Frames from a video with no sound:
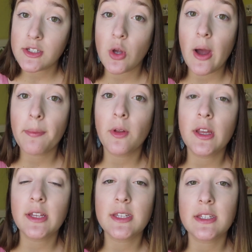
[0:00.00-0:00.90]
So uploading
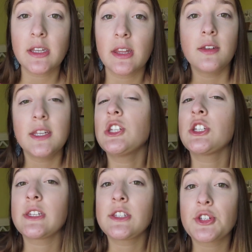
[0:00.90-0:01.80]
consistently
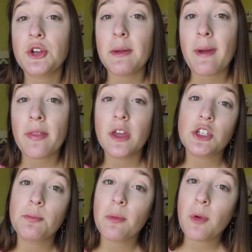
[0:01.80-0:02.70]
teaches Instagram how they
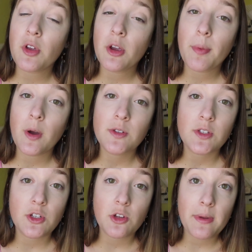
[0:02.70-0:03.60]
should promote your
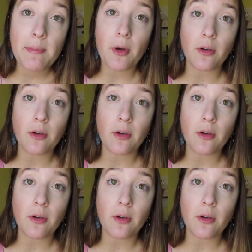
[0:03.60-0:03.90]
posts to new people.